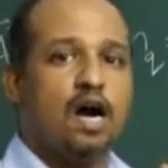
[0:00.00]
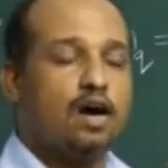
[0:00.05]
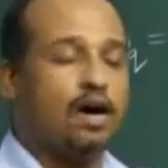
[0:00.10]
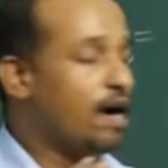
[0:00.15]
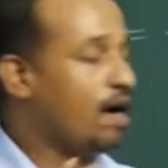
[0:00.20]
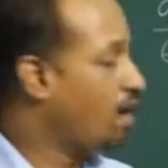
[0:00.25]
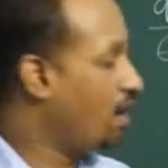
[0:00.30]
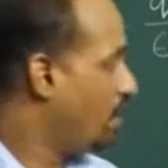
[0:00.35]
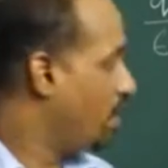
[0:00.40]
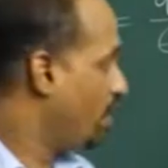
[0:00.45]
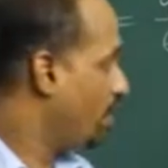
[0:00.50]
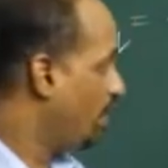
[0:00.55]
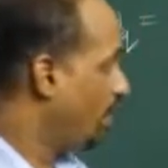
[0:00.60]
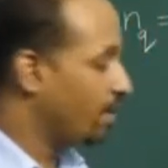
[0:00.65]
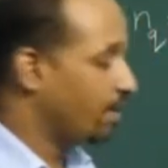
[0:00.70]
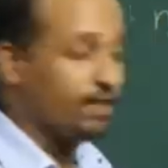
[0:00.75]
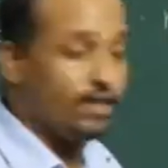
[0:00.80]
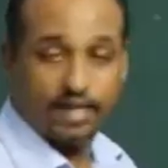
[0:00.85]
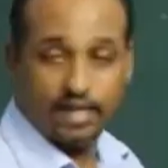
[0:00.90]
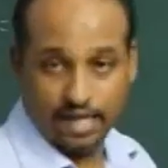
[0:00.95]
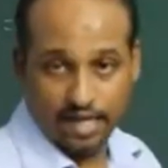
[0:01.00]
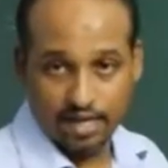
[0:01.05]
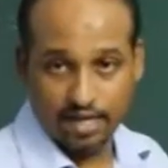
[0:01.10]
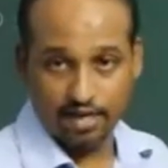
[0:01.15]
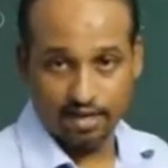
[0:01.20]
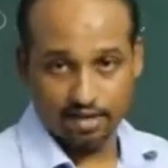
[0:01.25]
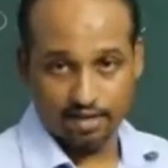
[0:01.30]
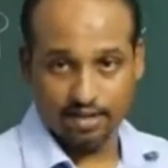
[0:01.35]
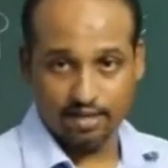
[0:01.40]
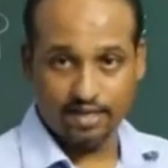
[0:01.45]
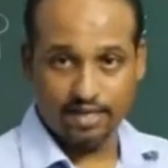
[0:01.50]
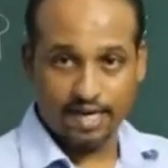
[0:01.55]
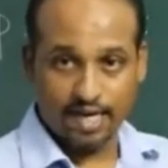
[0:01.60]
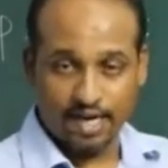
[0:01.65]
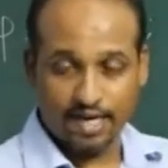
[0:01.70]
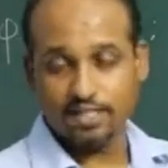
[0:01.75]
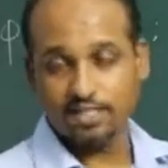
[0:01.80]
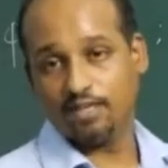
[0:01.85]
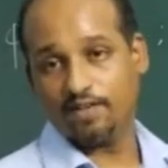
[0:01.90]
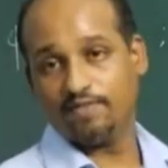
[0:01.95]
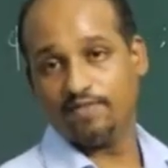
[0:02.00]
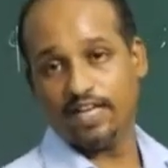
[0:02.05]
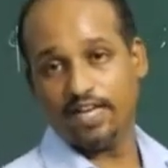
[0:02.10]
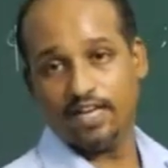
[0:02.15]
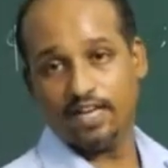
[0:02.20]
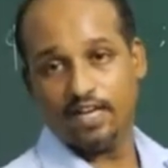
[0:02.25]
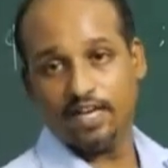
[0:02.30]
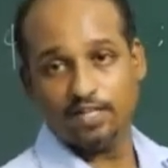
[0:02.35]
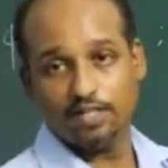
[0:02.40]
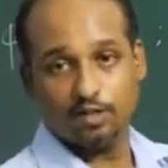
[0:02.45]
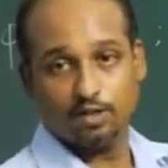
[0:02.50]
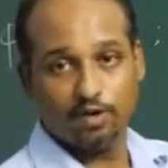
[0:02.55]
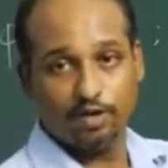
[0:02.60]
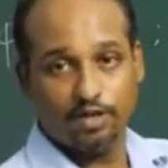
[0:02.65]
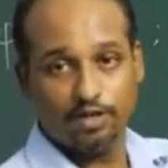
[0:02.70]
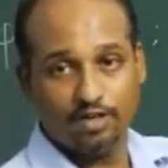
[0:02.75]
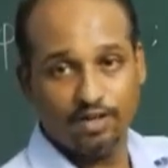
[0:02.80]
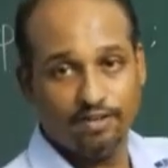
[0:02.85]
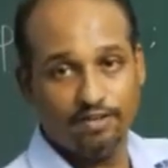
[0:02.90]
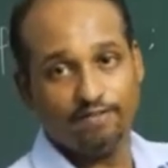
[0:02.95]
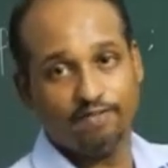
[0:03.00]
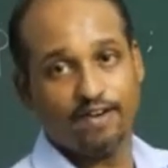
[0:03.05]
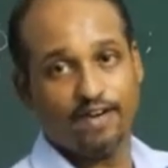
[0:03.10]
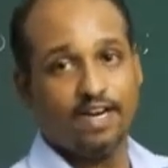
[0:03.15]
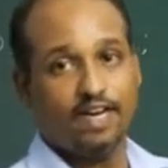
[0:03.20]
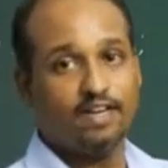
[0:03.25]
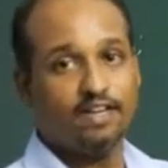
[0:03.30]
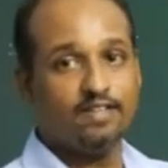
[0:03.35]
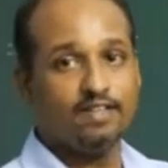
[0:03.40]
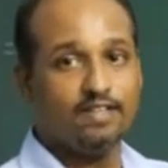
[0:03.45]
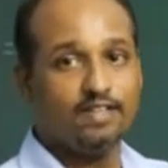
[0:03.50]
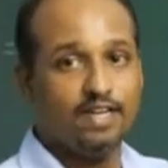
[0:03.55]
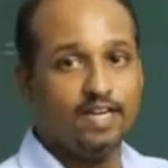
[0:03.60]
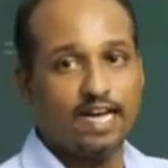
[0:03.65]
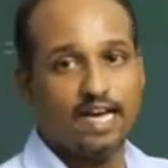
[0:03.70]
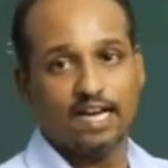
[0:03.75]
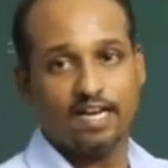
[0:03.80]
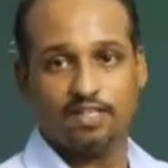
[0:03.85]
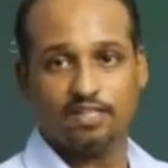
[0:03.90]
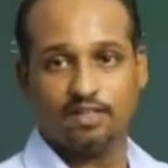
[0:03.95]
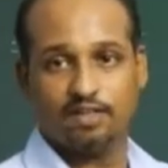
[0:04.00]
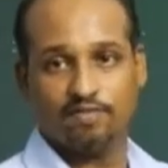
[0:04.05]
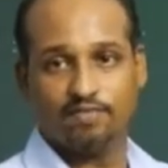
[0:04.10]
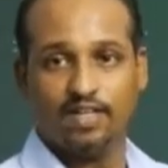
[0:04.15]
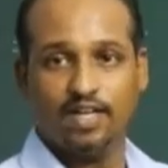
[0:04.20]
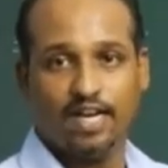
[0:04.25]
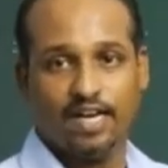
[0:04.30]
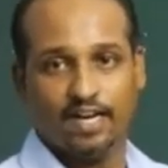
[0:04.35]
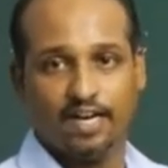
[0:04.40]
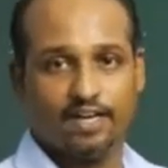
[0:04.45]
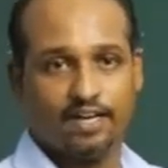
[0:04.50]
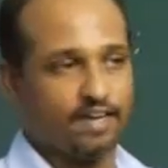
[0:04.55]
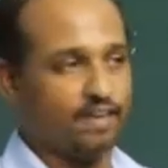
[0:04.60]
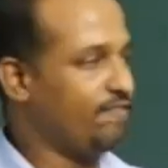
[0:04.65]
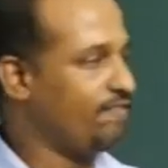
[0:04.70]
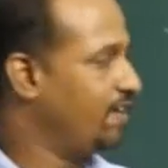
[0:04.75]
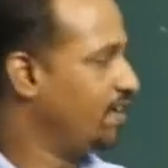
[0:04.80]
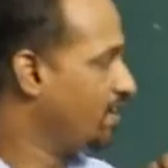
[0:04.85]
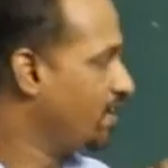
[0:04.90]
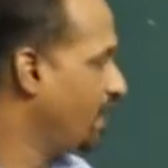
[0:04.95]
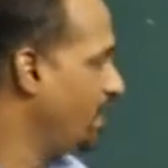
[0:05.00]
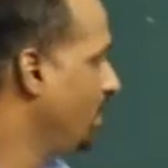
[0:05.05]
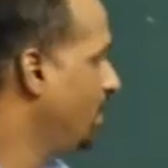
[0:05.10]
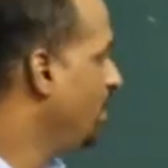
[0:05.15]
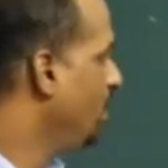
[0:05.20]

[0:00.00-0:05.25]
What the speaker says: or the area, the direction of the area is going to define the direction of the electric field, right?